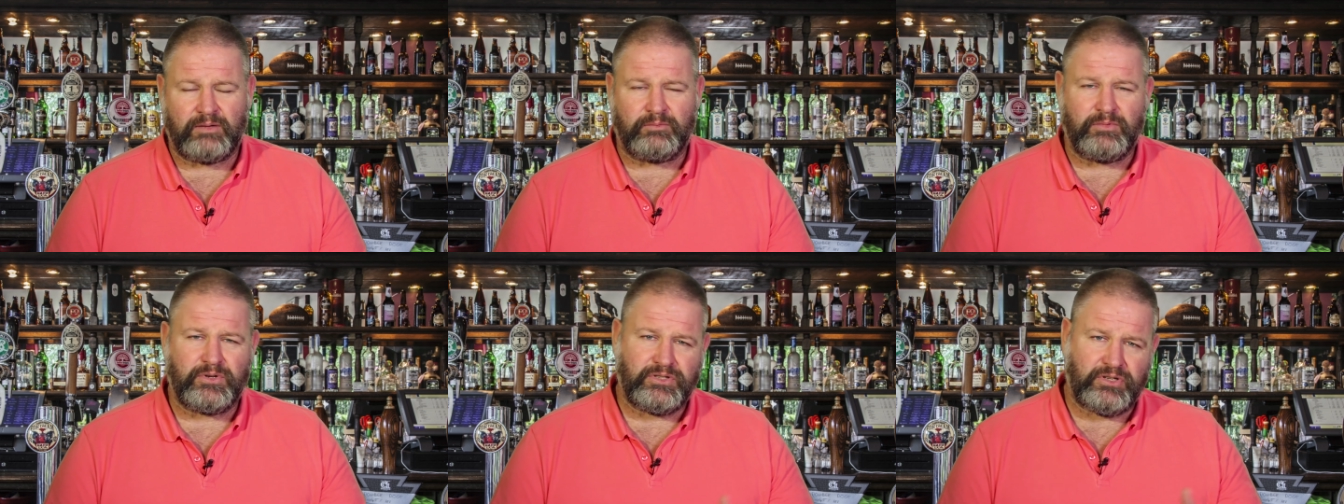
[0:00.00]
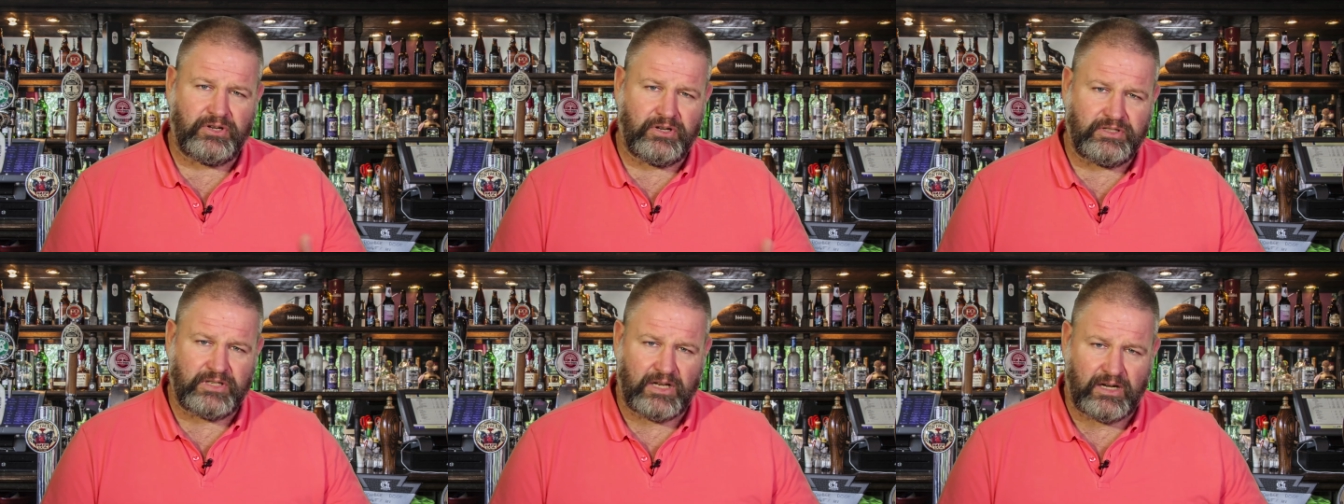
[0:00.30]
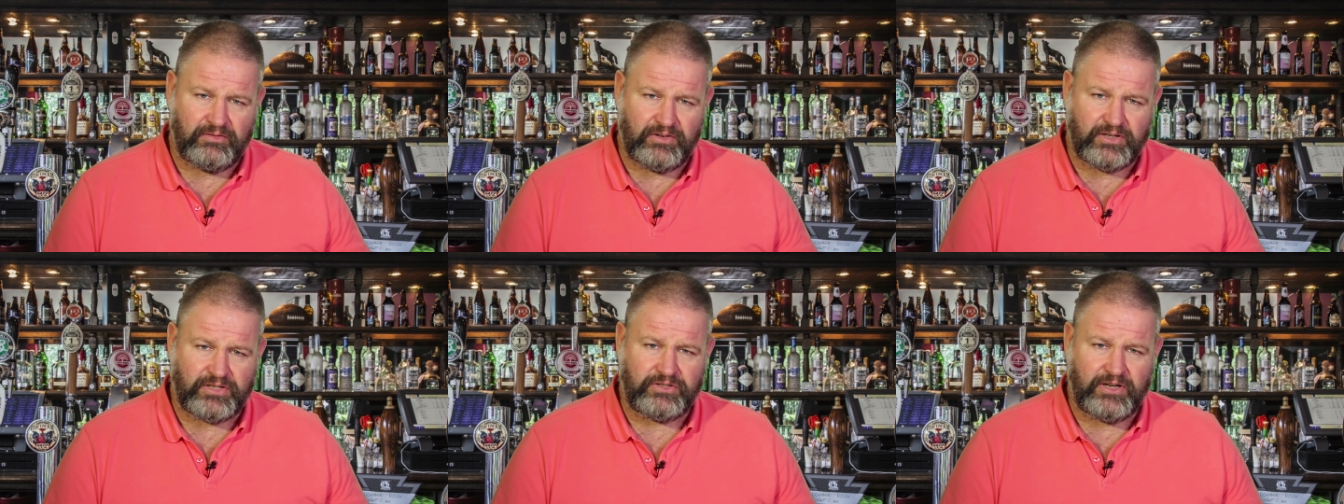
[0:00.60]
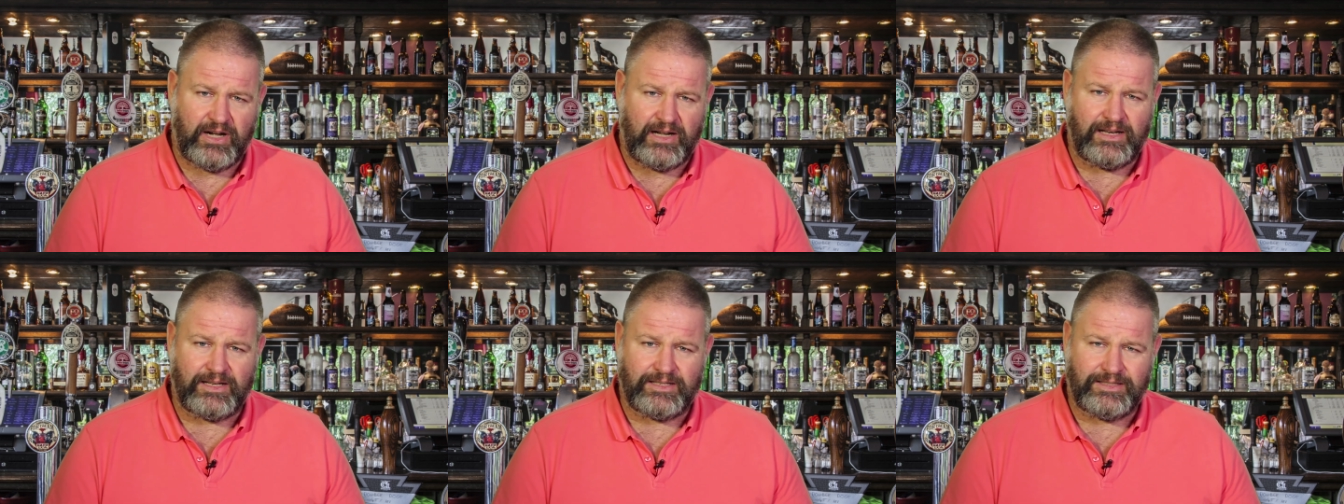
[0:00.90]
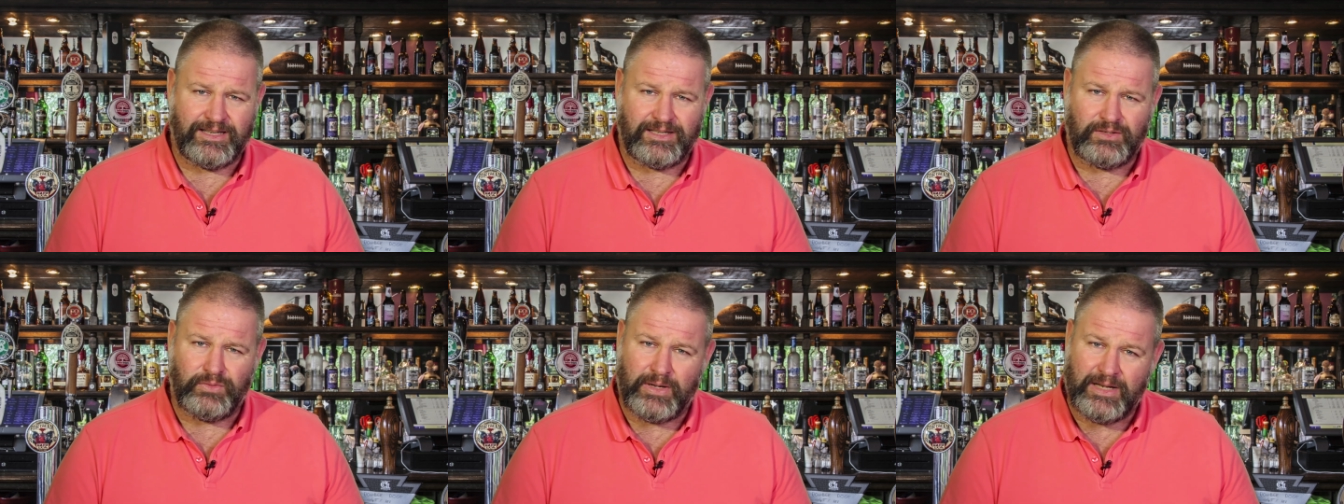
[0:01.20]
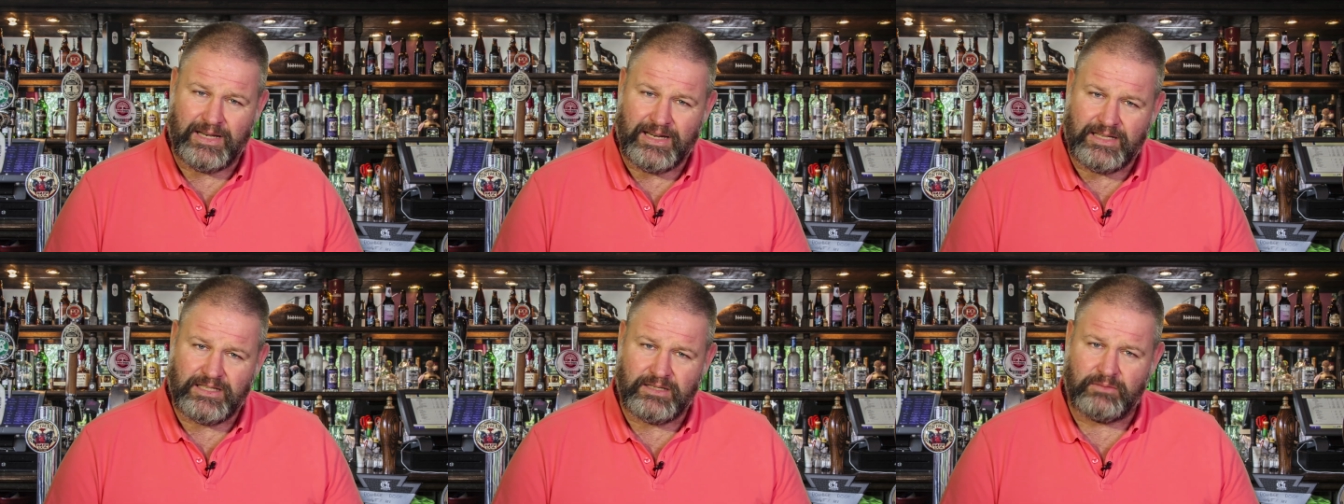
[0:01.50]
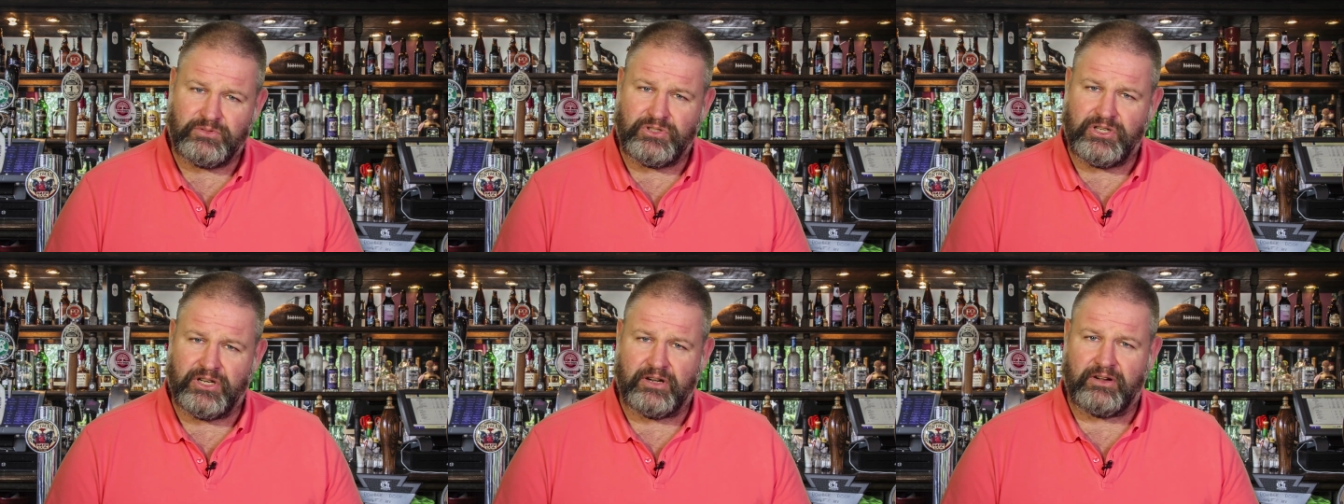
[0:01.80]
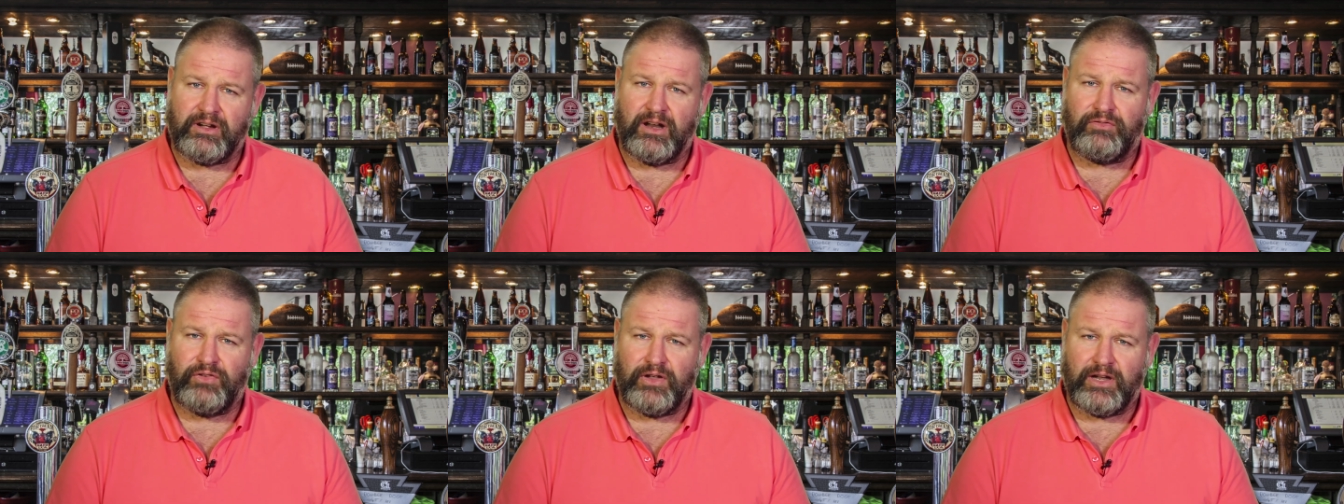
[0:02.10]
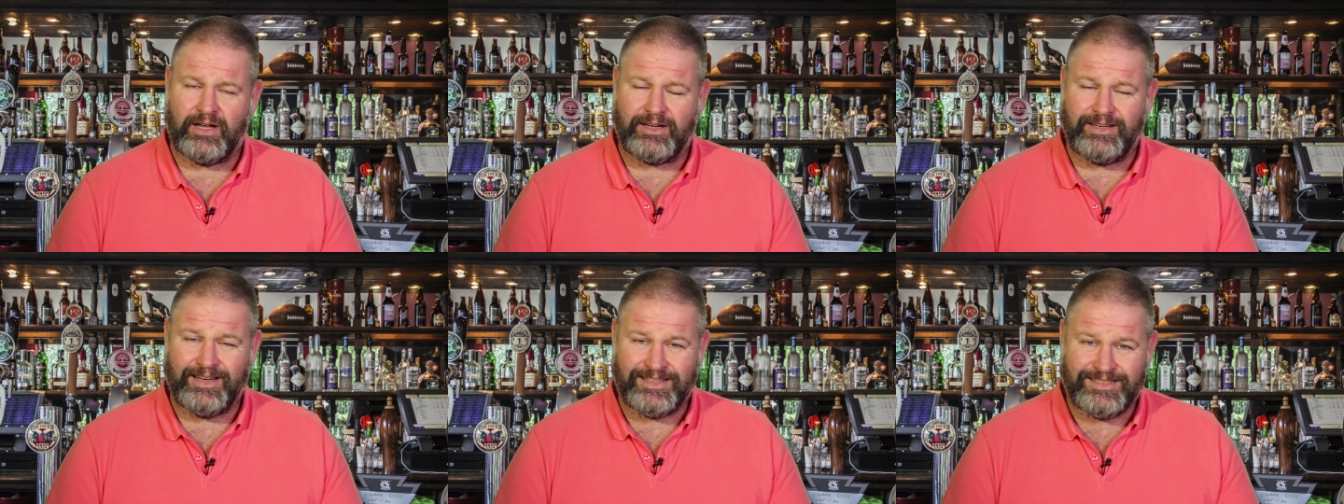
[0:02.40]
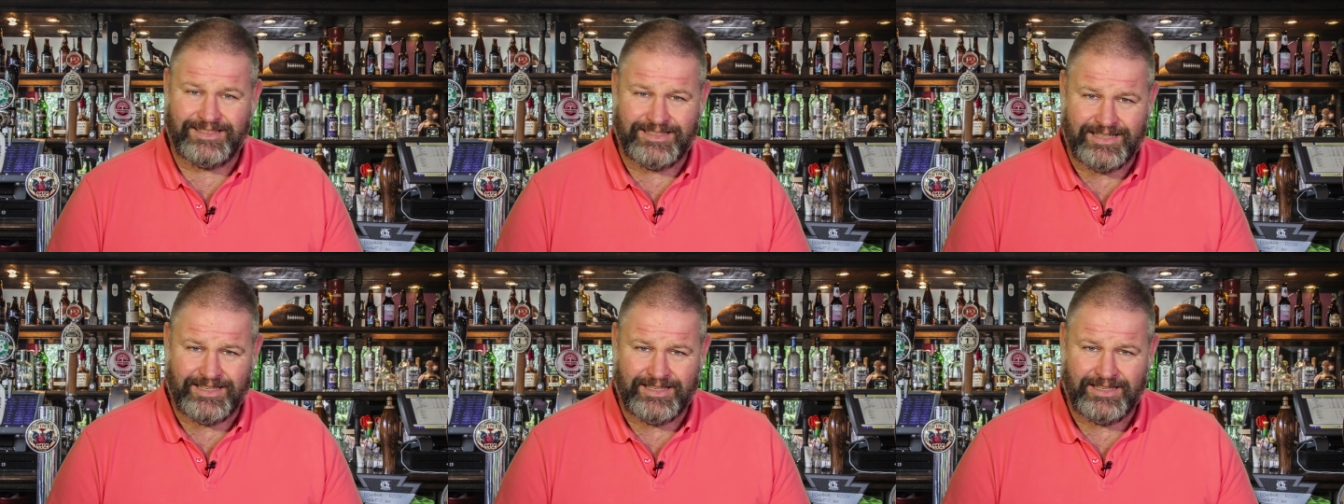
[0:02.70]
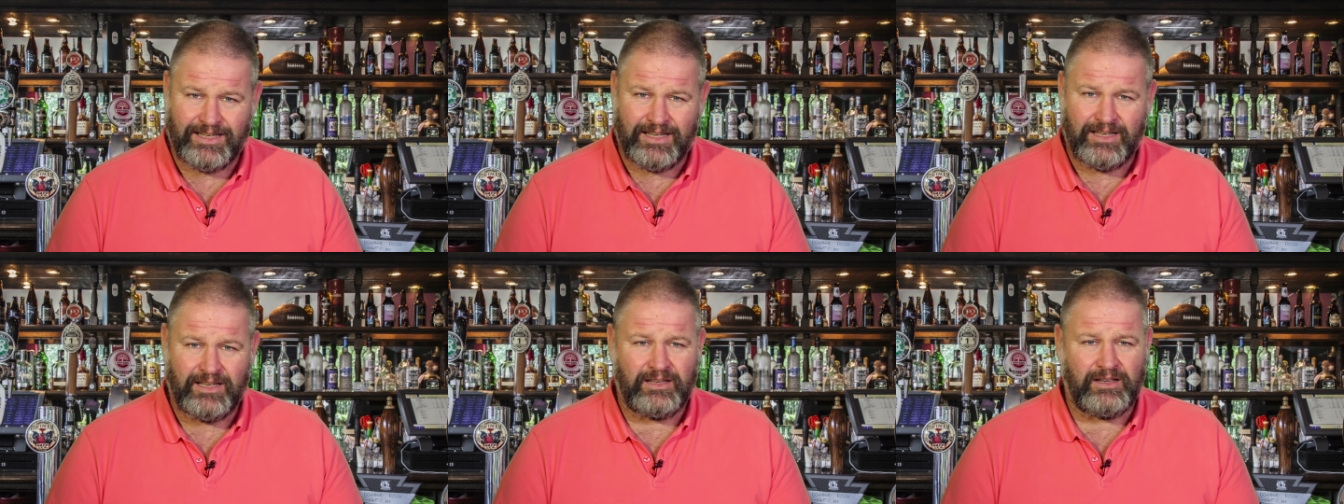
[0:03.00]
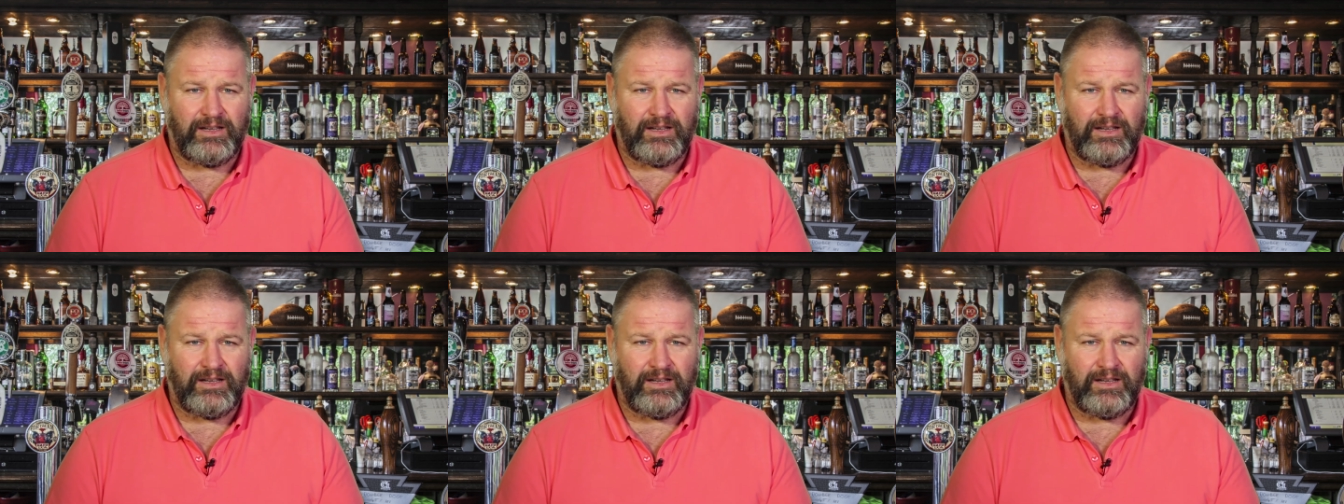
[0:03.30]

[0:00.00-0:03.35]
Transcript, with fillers: Some research out of Australia says we need some geographic identity.